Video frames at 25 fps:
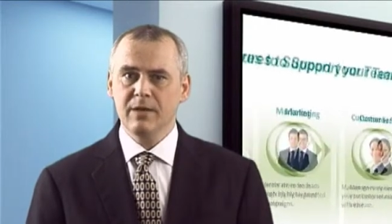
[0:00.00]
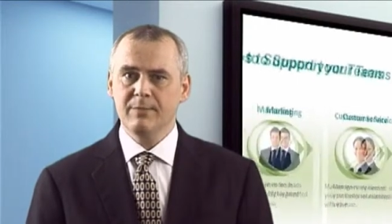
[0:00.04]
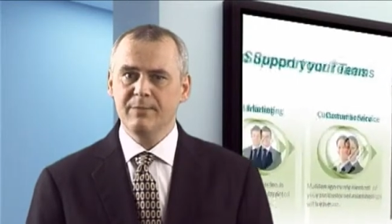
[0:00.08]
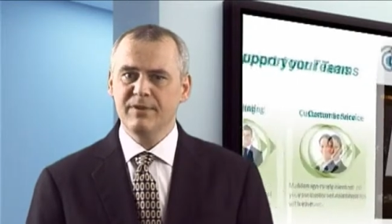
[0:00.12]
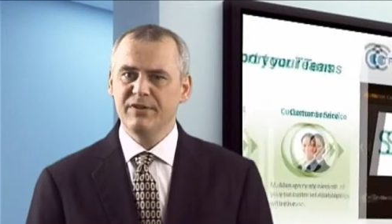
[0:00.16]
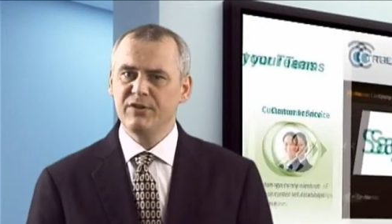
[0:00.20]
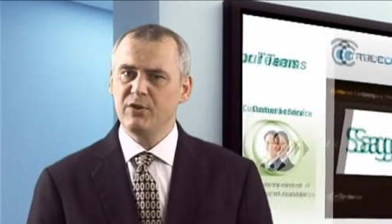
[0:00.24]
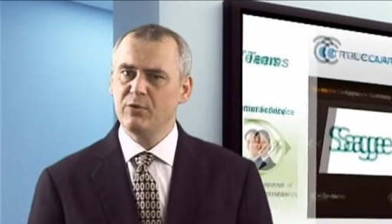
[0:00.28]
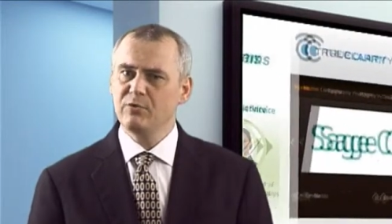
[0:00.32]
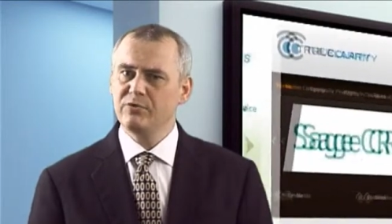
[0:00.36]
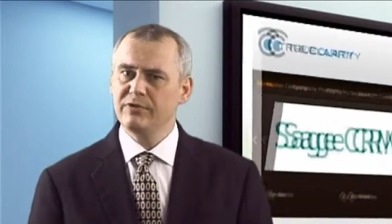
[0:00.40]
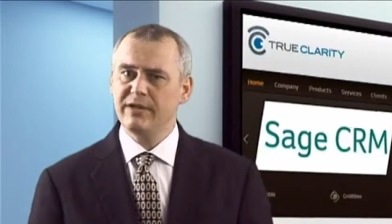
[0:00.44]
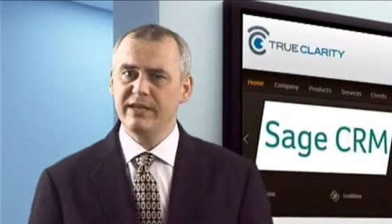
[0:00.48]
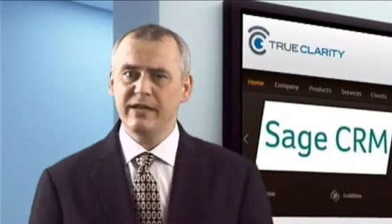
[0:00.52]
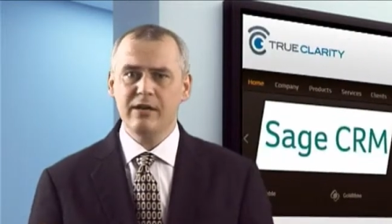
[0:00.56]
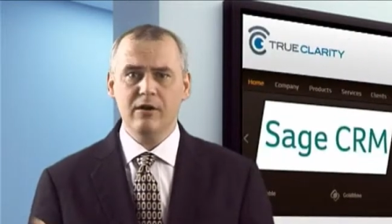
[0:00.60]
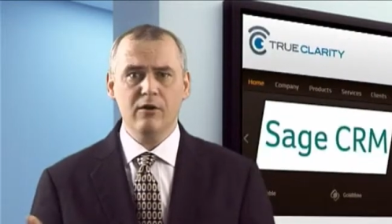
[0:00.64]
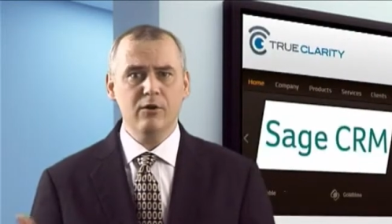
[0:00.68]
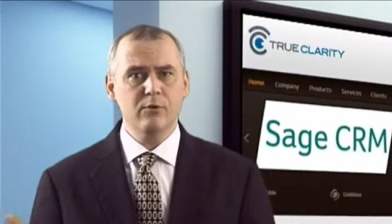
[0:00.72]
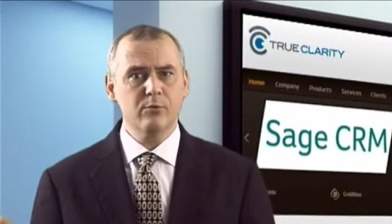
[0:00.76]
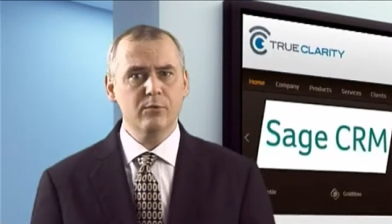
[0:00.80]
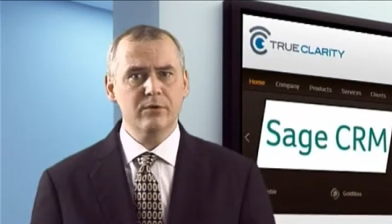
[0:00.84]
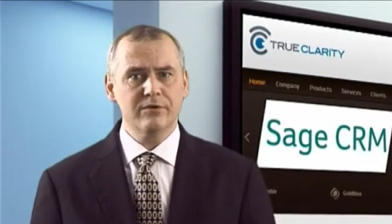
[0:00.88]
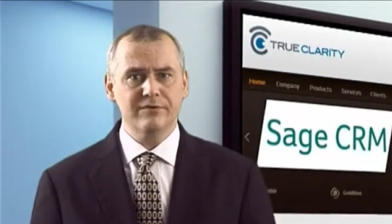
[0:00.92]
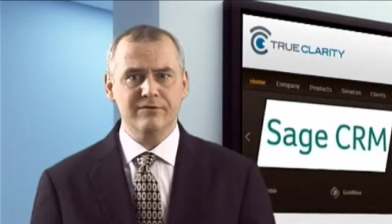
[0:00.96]
But don't take
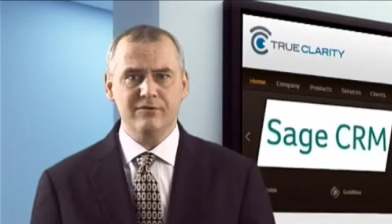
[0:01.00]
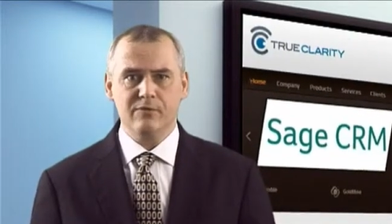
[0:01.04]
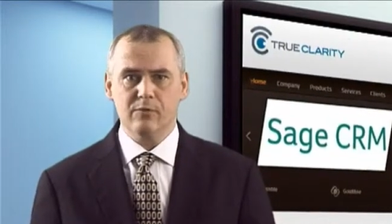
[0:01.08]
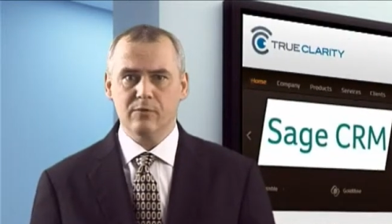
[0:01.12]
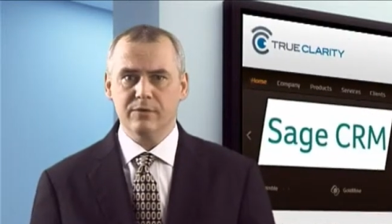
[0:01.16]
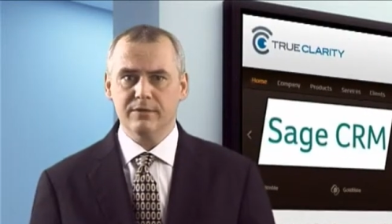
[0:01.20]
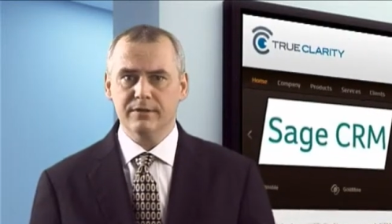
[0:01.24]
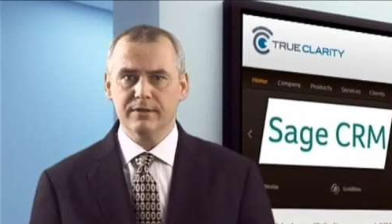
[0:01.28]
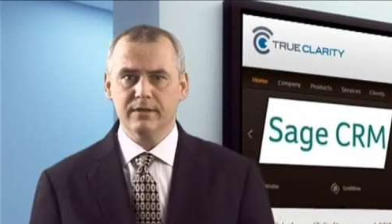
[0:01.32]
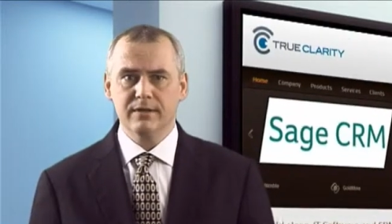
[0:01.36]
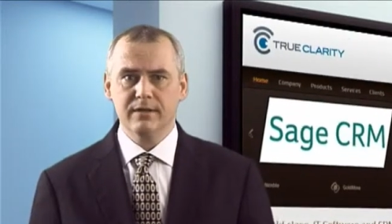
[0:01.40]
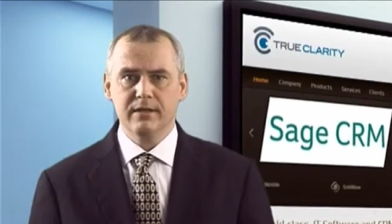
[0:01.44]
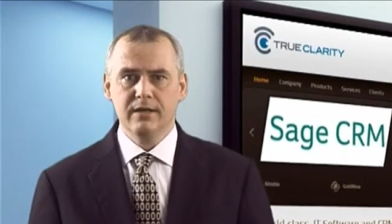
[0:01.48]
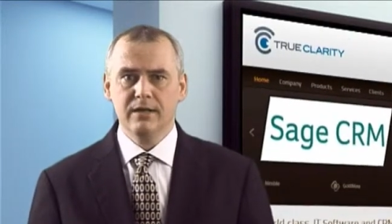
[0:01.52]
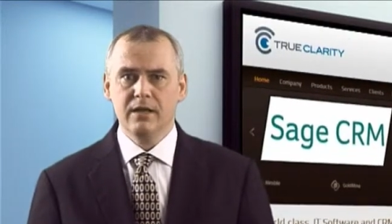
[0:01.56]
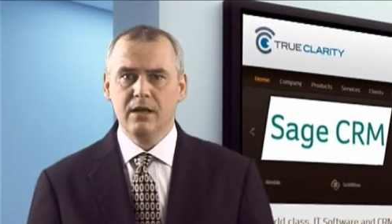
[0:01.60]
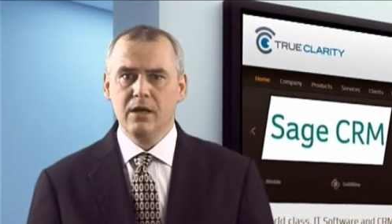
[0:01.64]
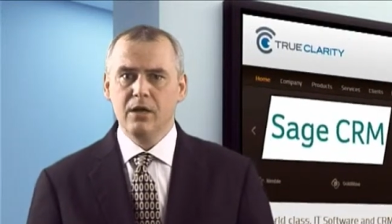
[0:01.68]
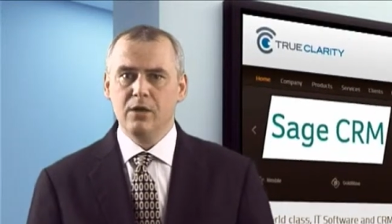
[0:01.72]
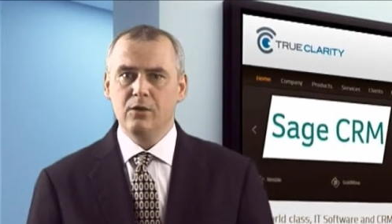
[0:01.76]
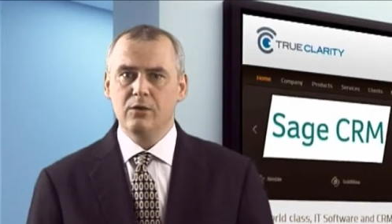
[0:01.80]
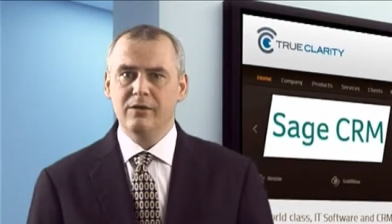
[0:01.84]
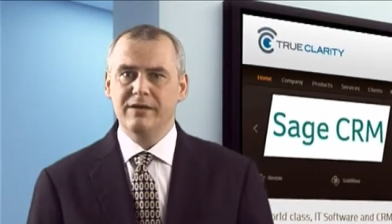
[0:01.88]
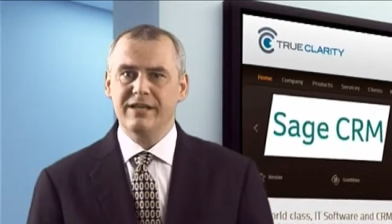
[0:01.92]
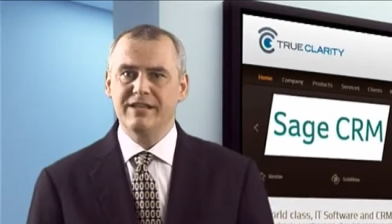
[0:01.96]
our word for it.
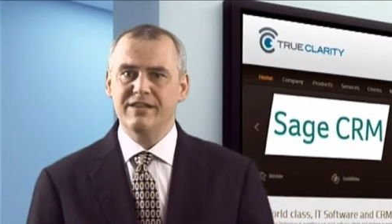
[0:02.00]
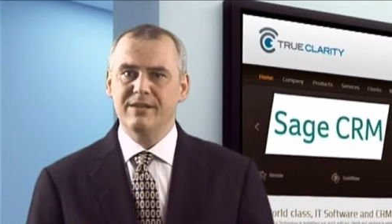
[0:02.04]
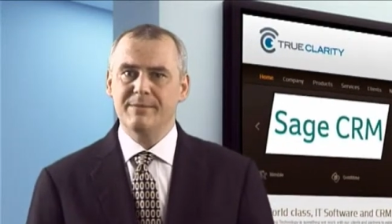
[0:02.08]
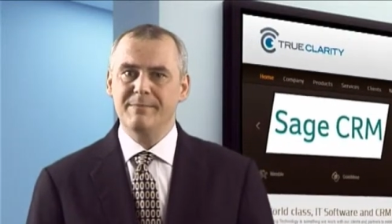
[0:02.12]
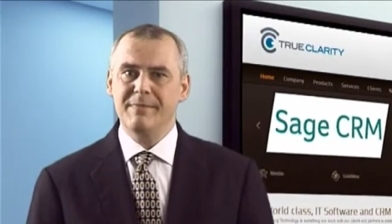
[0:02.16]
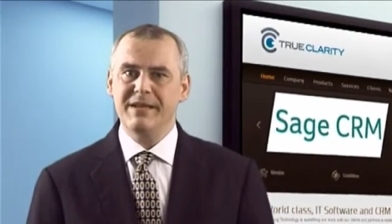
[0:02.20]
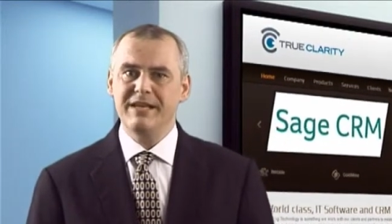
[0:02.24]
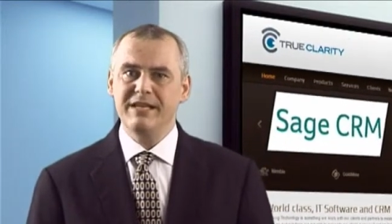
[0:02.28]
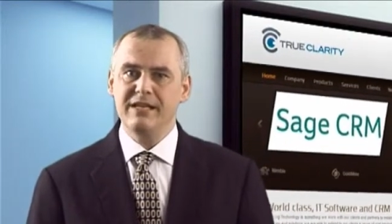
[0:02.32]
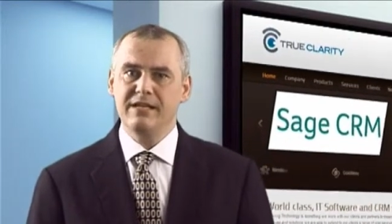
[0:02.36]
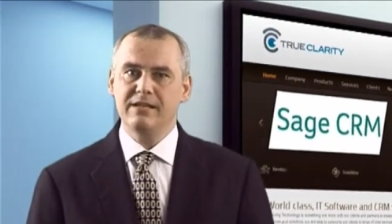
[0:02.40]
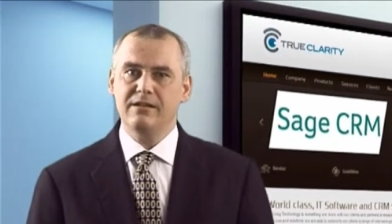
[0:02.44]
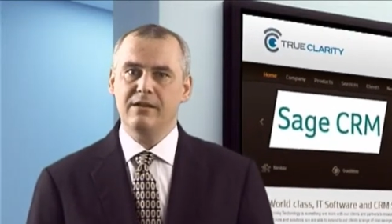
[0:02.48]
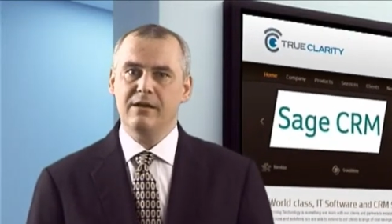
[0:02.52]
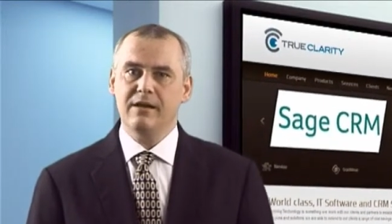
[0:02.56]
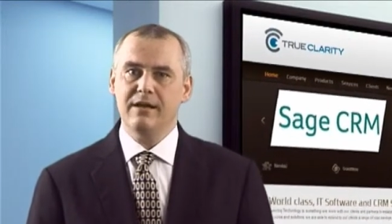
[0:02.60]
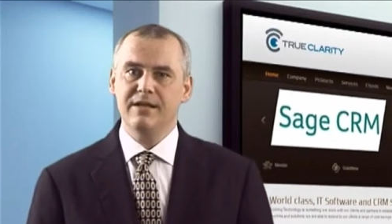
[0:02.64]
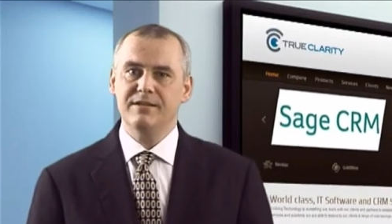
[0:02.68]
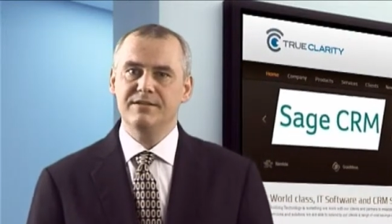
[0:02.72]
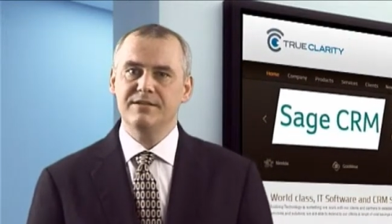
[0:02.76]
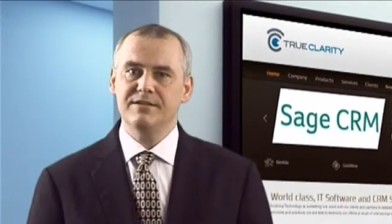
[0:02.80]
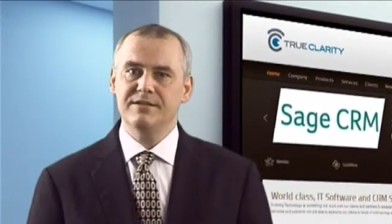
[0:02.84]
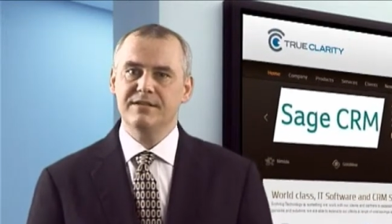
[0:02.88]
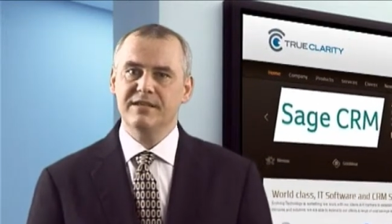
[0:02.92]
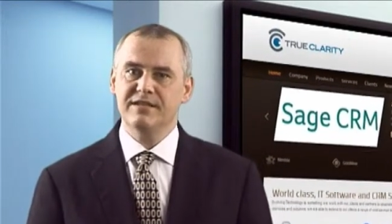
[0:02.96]
Look at the many
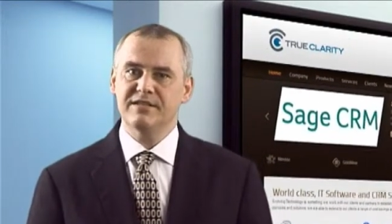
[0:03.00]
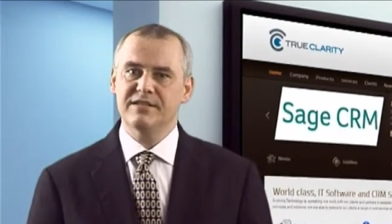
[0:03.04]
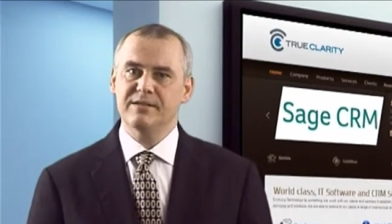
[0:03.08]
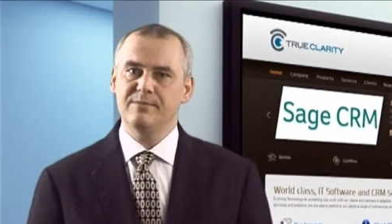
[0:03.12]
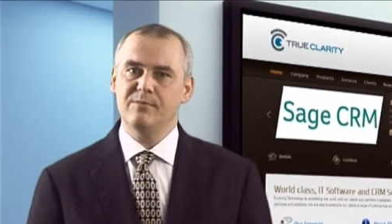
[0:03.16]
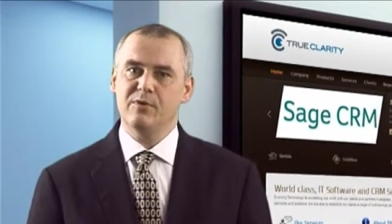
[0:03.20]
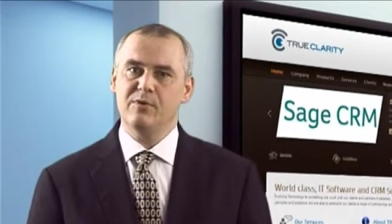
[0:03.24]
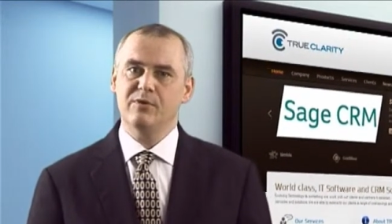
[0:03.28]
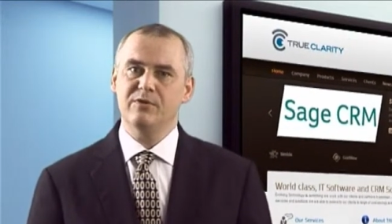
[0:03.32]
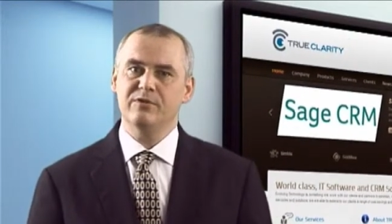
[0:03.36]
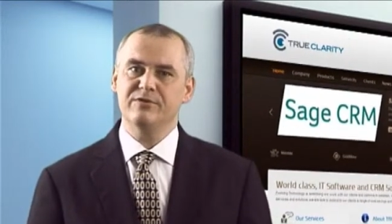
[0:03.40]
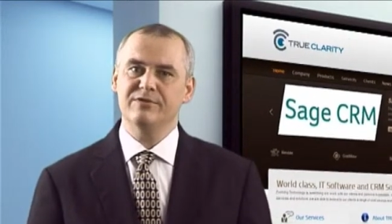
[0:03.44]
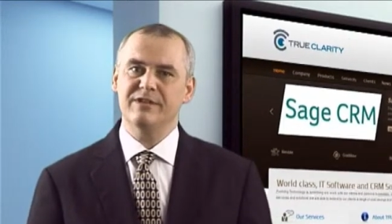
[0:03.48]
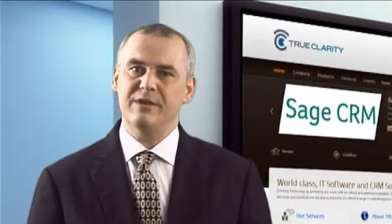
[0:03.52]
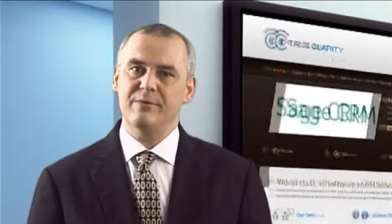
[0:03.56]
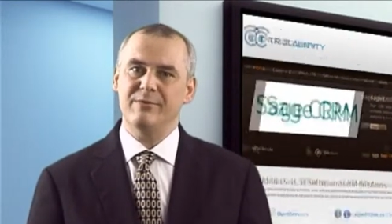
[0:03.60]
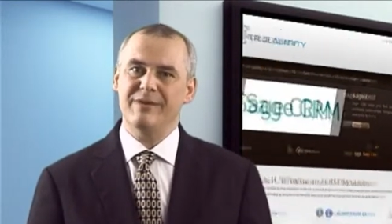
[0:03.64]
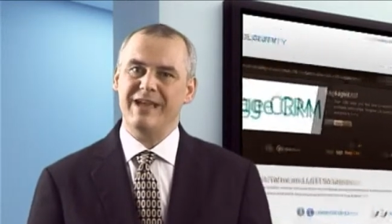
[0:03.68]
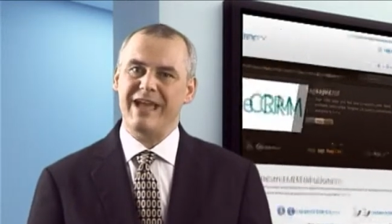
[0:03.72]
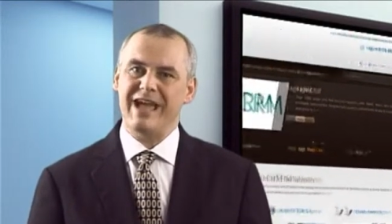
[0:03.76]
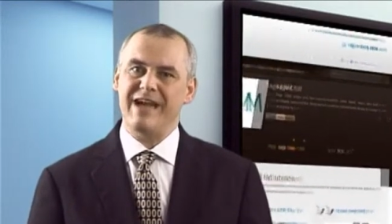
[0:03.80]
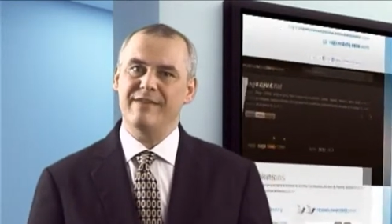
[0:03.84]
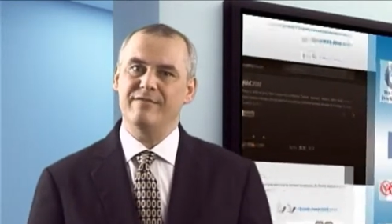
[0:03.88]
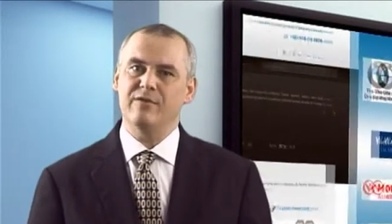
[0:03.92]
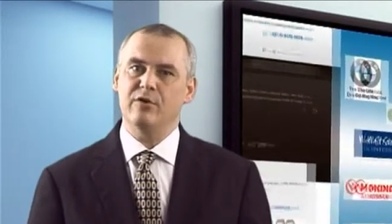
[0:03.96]
clients and testimonials that
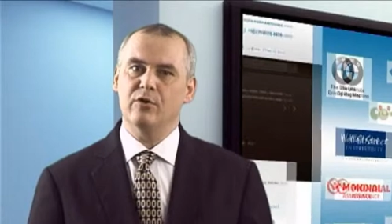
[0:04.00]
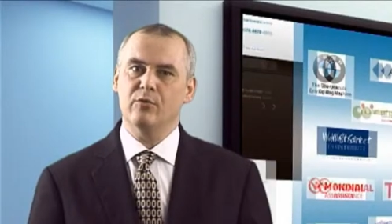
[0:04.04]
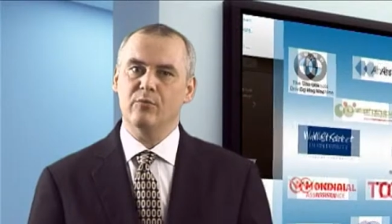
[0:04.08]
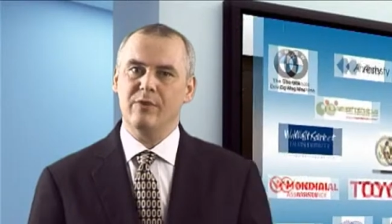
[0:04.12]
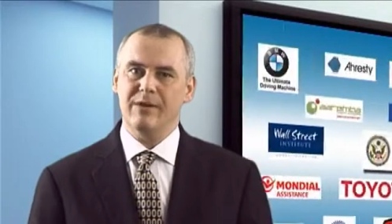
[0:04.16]
we have on our